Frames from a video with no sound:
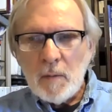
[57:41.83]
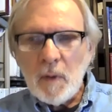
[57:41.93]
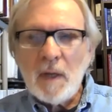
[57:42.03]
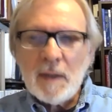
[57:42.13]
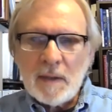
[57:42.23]

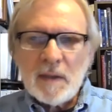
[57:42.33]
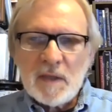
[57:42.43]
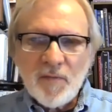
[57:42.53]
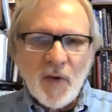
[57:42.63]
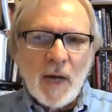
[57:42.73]
well, at
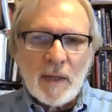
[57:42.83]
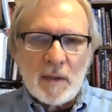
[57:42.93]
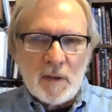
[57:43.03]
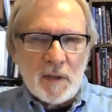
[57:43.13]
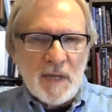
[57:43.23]
least
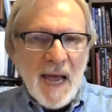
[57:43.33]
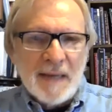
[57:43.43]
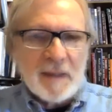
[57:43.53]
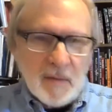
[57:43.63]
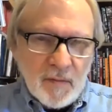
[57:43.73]
violence is
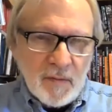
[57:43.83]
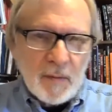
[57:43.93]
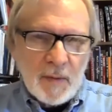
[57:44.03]
active.